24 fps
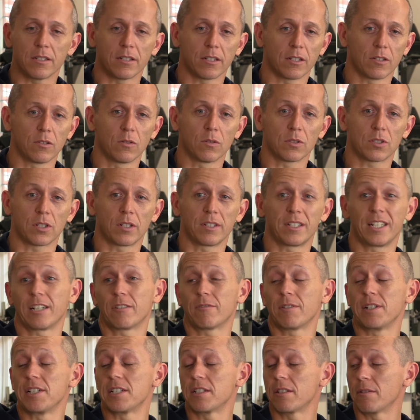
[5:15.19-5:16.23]
You can also
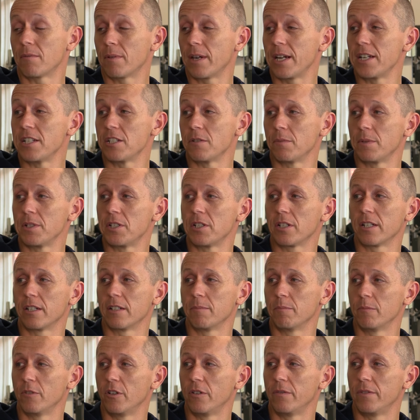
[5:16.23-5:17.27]
decrease the range at which you can
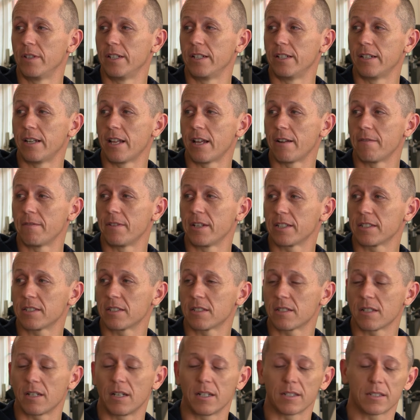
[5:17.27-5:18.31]
move in and out of
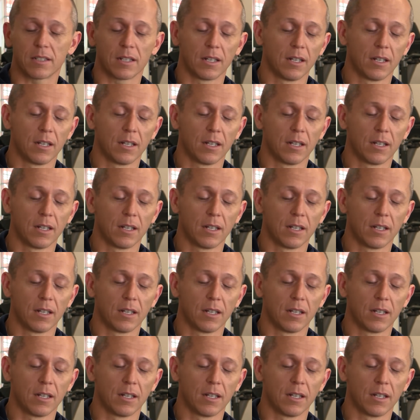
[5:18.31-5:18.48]
exercise.